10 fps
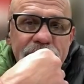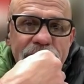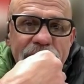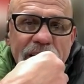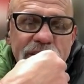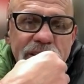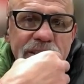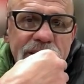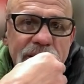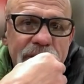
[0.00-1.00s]

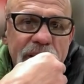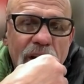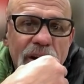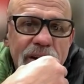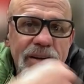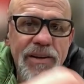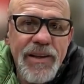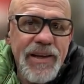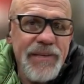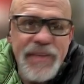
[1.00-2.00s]
factions of the art.
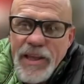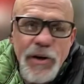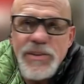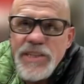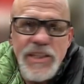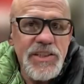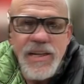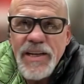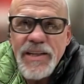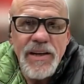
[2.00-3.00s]
Like, if they don't
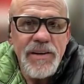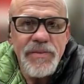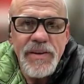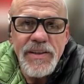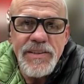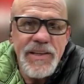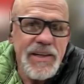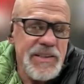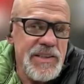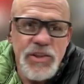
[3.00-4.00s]
teach takedown defense
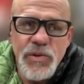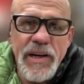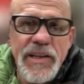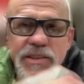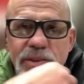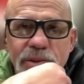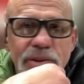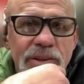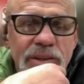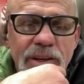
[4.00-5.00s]
and it's a striking
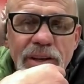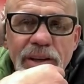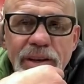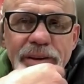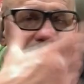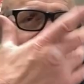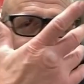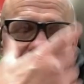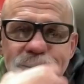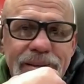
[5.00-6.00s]
school,
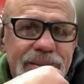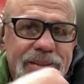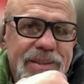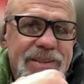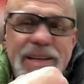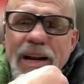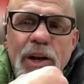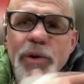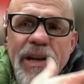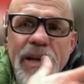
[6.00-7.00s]
then it's
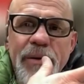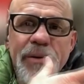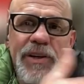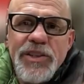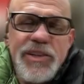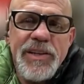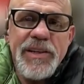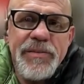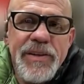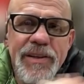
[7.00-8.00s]
not going anywhere. It
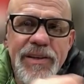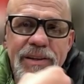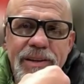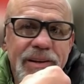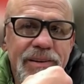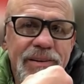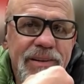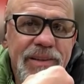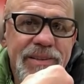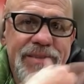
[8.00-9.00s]
shouldn't even, you
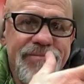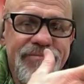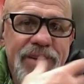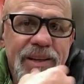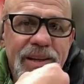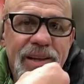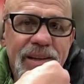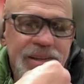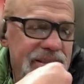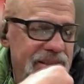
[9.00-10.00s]
know,
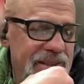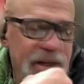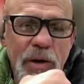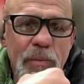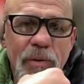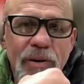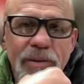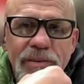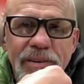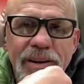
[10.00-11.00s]
it's
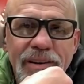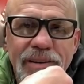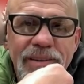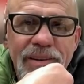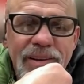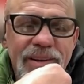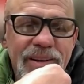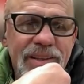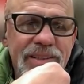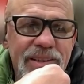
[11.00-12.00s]
terrible. You know,
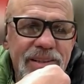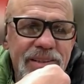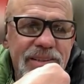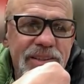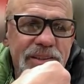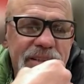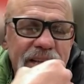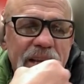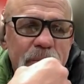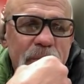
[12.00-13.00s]
it's you're
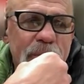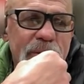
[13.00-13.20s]
taking